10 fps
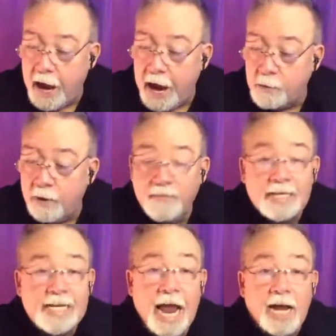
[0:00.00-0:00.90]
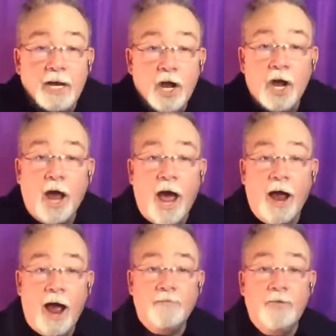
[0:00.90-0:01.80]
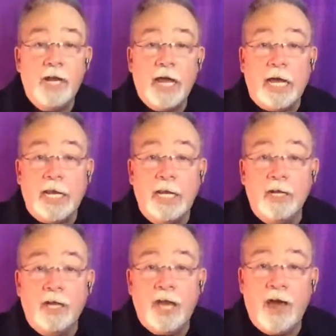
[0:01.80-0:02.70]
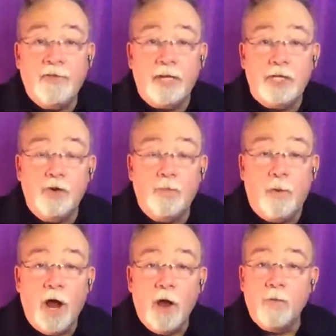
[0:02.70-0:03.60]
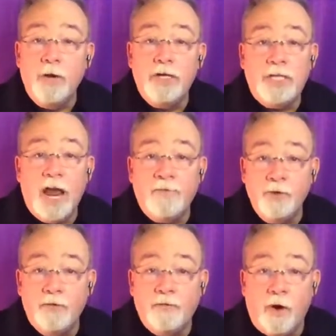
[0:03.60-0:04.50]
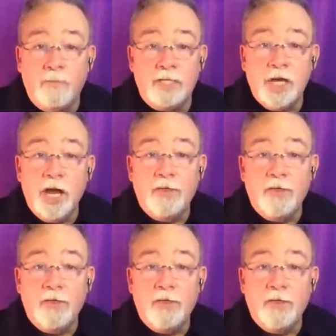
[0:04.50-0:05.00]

and we've stayed, I feel like little Catholic schoolboy. We used to have uniforms.